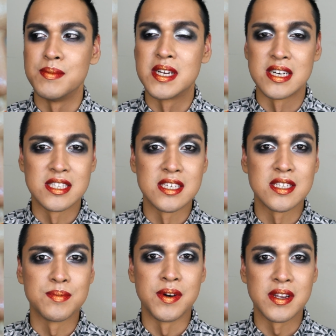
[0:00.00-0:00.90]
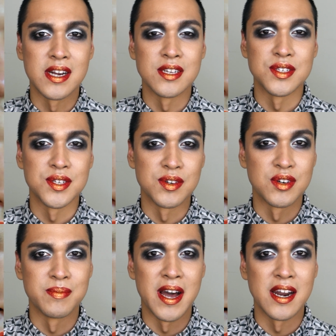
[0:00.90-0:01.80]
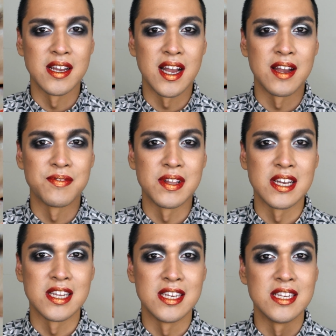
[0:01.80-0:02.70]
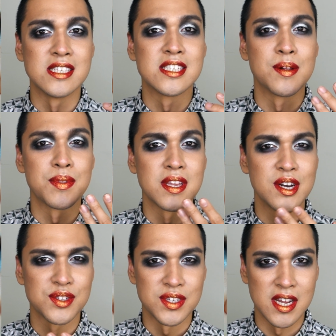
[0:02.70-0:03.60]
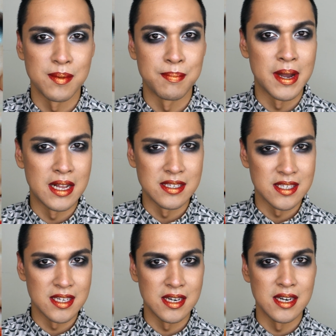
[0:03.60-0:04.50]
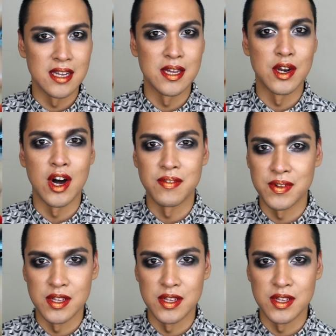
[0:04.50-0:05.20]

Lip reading: because the smoky eye is so dramatic, I feel like you needed something else to kind of balance it off a